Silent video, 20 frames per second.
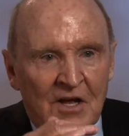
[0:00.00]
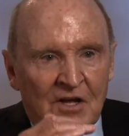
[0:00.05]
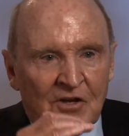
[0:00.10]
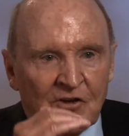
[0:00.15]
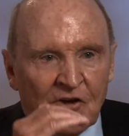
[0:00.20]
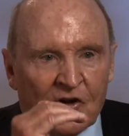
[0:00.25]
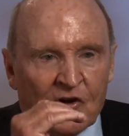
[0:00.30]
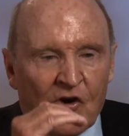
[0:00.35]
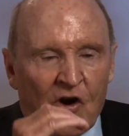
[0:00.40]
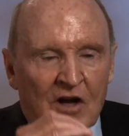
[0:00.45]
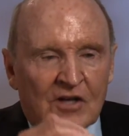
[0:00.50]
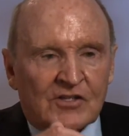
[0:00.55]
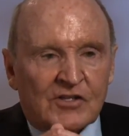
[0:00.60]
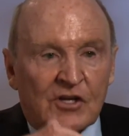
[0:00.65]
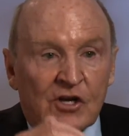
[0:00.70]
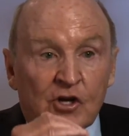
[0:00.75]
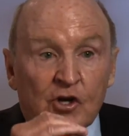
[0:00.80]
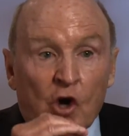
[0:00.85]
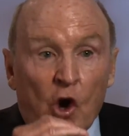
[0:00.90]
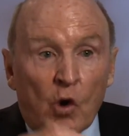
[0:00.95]
You're
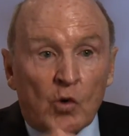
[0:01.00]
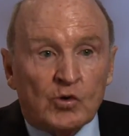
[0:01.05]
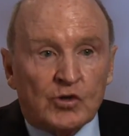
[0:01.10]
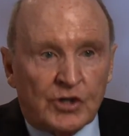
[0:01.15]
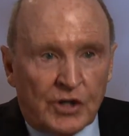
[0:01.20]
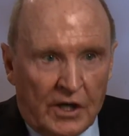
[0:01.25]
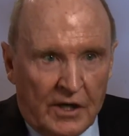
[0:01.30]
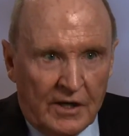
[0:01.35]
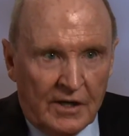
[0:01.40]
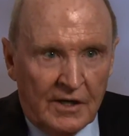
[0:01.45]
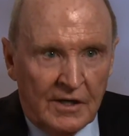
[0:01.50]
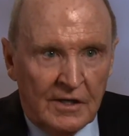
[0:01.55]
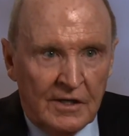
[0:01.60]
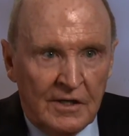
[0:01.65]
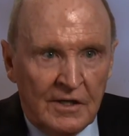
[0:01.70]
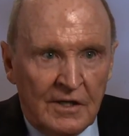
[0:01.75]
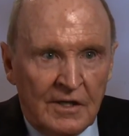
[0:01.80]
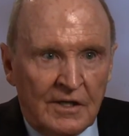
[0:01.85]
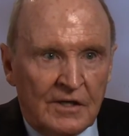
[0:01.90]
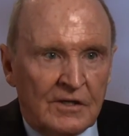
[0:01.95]
constantly coaching.
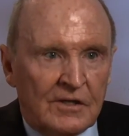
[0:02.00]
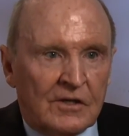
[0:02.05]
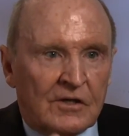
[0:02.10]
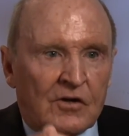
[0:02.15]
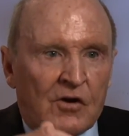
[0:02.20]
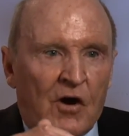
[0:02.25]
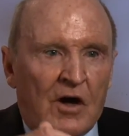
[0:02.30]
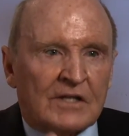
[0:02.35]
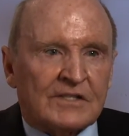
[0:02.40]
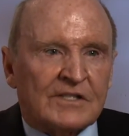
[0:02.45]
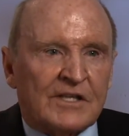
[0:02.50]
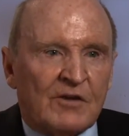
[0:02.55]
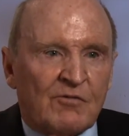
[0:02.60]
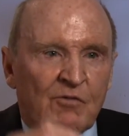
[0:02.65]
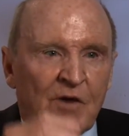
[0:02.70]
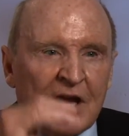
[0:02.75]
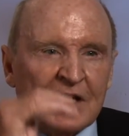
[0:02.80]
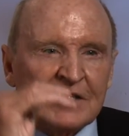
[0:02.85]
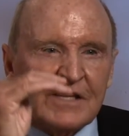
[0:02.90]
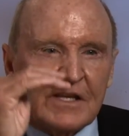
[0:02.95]
You're constantly
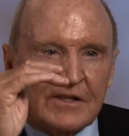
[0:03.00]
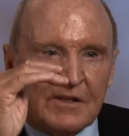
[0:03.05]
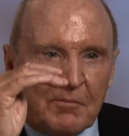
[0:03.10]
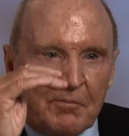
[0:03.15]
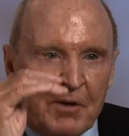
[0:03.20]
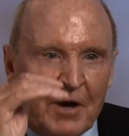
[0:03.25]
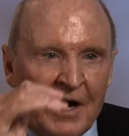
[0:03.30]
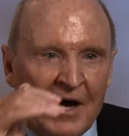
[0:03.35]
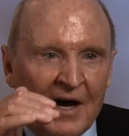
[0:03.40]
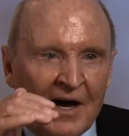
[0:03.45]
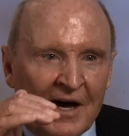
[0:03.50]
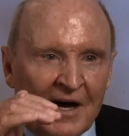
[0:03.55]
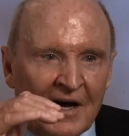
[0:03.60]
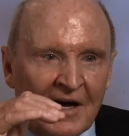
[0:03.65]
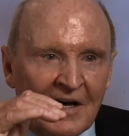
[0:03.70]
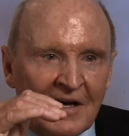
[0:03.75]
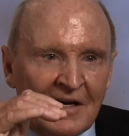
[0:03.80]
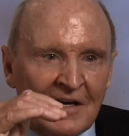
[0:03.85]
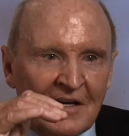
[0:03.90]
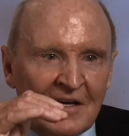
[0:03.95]
raising the bar.
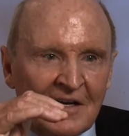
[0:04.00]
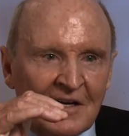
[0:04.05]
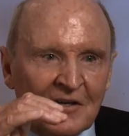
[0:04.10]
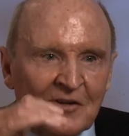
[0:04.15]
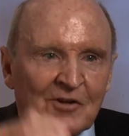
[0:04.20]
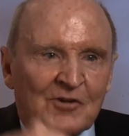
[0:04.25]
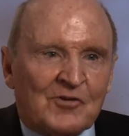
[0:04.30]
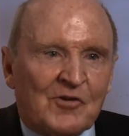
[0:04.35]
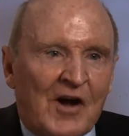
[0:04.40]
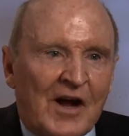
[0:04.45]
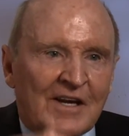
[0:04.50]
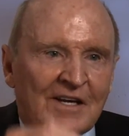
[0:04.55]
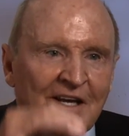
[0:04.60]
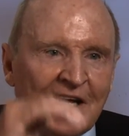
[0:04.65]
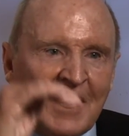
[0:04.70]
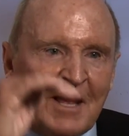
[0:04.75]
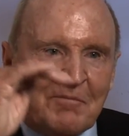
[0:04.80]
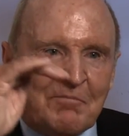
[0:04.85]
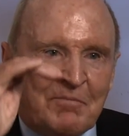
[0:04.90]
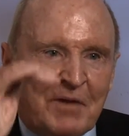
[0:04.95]
You're trying to
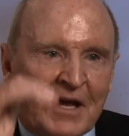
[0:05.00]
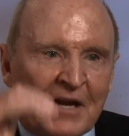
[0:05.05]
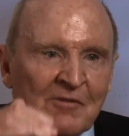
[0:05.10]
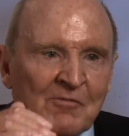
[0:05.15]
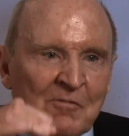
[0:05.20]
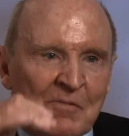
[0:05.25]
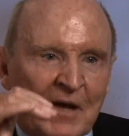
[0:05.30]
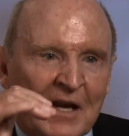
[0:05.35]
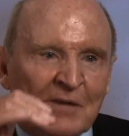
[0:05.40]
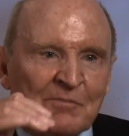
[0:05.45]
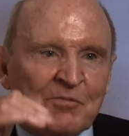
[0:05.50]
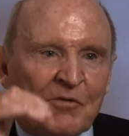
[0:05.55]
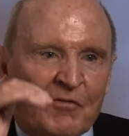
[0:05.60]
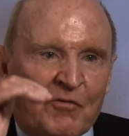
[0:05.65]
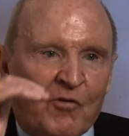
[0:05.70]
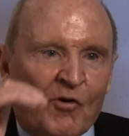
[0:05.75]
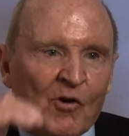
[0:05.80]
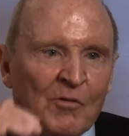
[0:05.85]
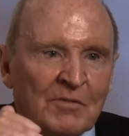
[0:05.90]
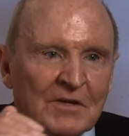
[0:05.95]
get better and better
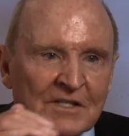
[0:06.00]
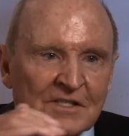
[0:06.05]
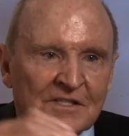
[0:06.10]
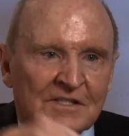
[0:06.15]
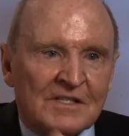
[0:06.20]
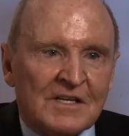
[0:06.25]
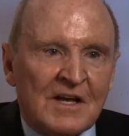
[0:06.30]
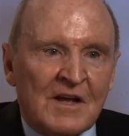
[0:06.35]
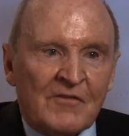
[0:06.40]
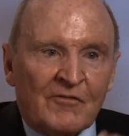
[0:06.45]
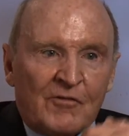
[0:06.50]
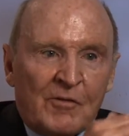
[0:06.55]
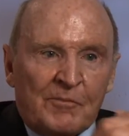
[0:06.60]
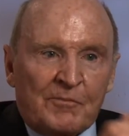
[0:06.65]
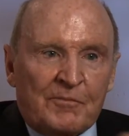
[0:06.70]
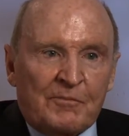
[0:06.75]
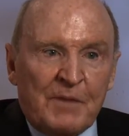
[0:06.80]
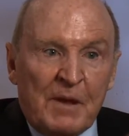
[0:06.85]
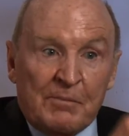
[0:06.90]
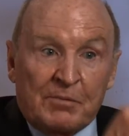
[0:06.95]
performance from
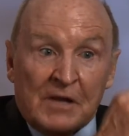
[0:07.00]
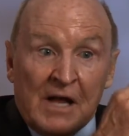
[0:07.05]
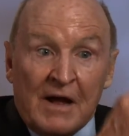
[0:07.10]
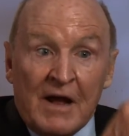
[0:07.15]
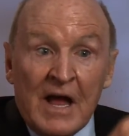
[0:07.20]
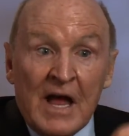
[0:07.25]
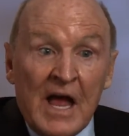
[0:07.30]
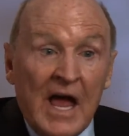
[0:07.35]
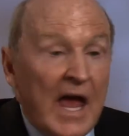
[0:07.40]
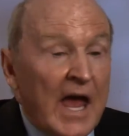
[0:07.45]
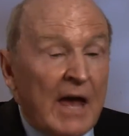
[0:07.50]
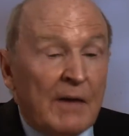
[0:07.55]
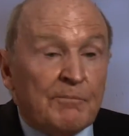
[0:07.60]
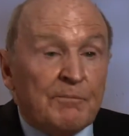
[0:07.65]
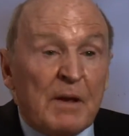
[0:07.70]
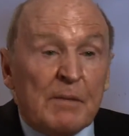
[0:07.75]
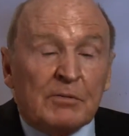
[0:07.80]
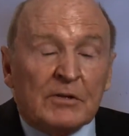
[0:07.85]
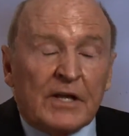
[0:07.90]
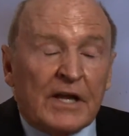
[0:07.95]
people. And
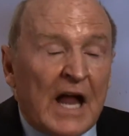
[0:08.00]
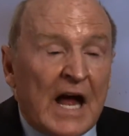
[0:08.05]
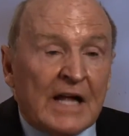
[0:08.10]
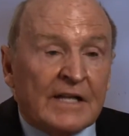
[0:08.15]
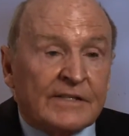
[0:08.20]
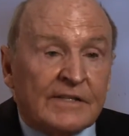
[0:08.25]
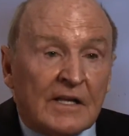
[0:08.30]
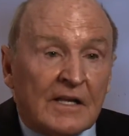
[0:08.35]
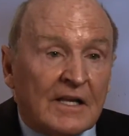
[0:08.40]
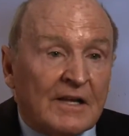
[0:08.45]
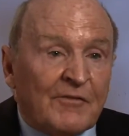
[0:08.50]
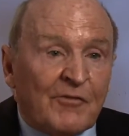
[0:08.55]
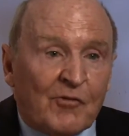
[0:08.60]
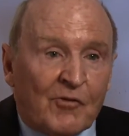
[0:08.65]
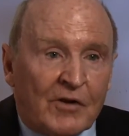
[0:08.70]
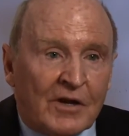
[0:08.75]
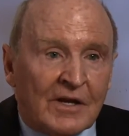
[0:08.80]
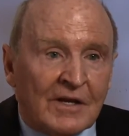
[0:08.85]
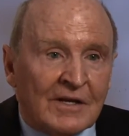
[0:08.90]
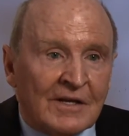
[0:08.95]
people that aren't
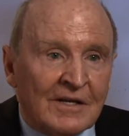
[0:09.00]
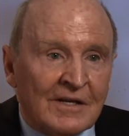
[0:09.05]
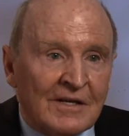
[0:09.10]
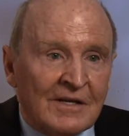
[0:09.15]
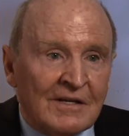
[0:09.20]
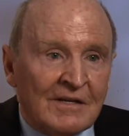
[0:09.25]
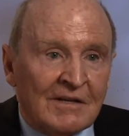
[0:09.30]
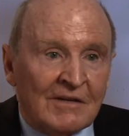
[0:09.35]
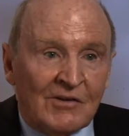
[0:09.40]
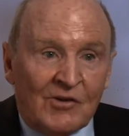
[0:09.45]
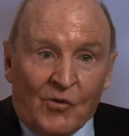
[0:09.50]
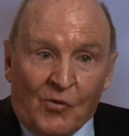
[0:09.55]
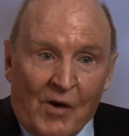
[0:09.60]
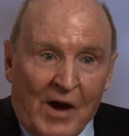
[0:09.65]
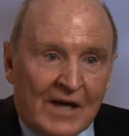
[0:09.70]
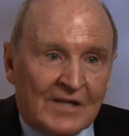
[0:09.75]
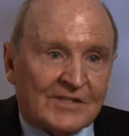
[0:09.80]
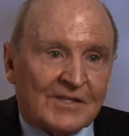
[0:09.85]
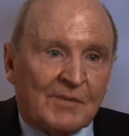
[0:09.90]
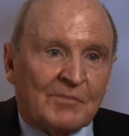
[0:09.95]
delivering, you
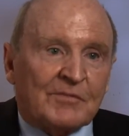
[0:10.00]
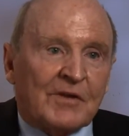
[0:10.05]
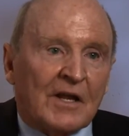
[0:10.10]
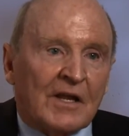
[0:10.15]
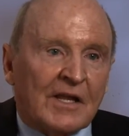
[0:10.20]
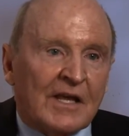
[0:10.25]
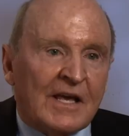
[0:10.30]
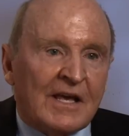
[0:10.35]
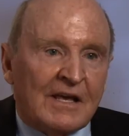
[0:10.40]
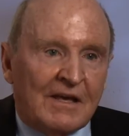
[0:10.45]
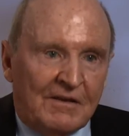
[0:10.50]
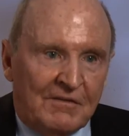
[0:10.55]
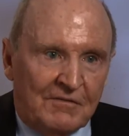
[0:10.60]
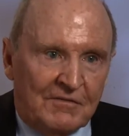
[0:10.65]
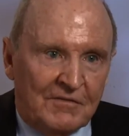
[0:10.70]
ask them to leave.